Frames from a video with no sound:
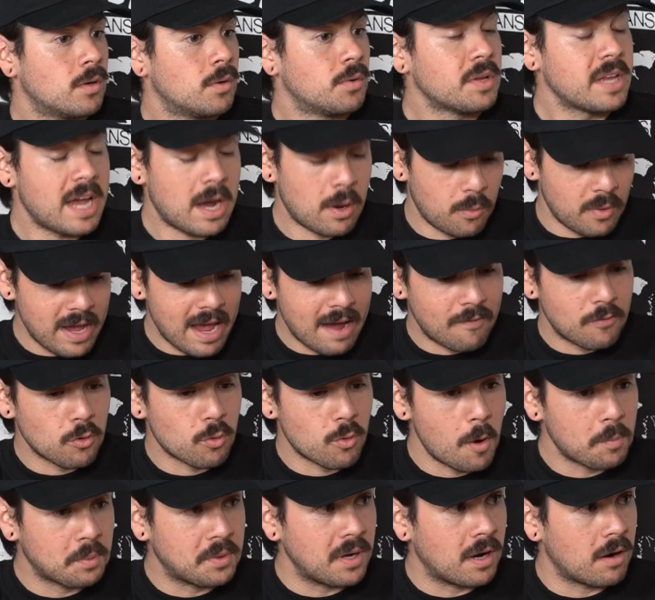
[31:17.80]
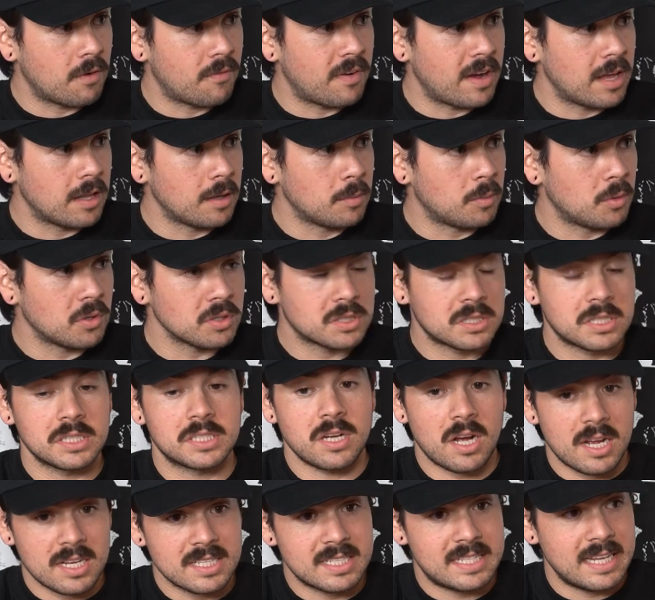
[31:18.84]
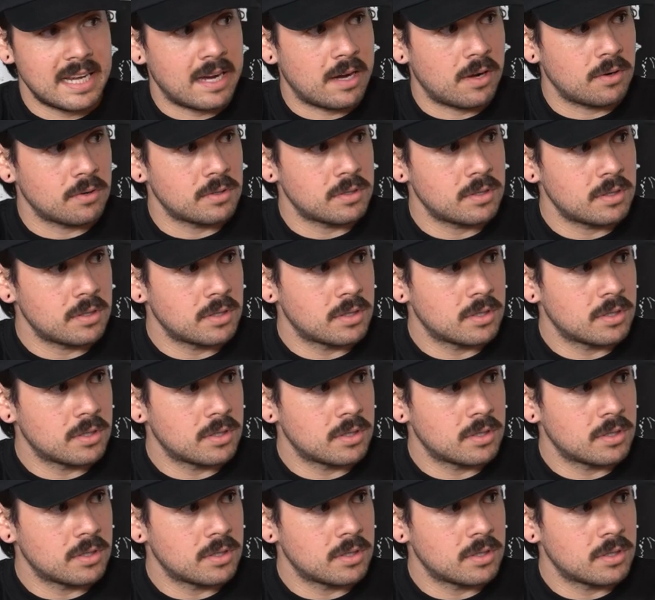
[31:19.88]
Yeah, we have a rope there available to toss down,